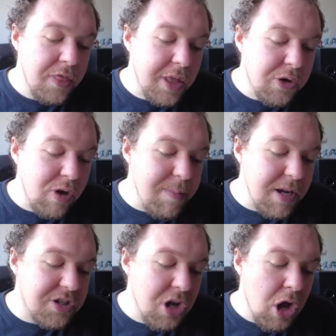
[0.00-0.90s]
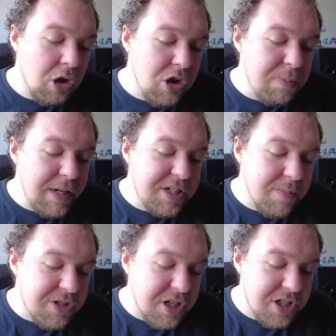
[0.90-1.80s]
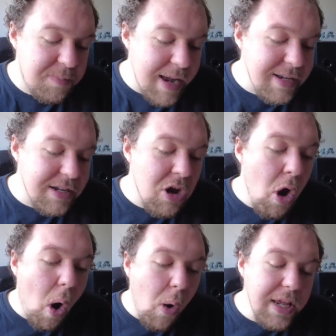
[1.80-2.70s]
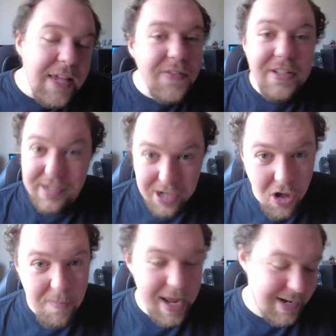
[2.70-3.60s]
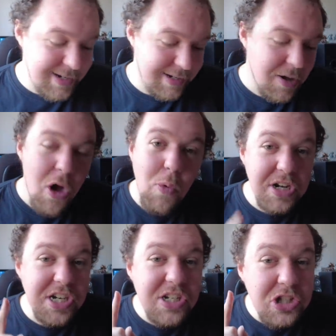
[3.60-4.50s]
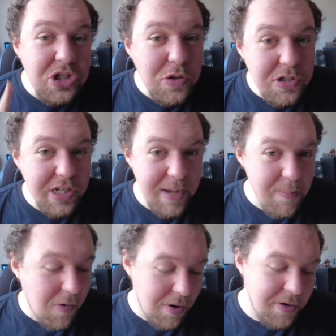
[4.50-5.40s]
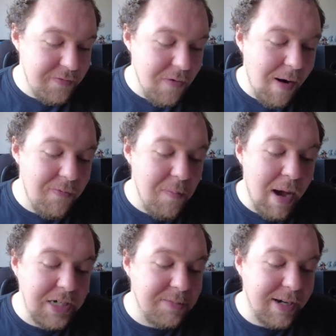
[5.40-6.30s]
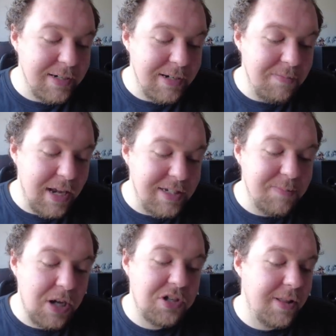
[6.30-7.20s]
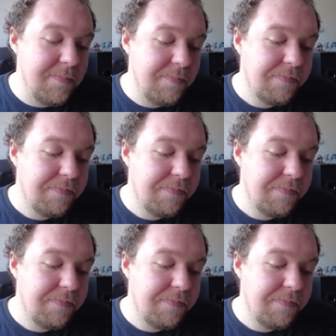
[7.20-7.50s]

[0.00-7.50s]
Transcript: the agreements could be suspended or even terminated, which is hugely important for my specs especially.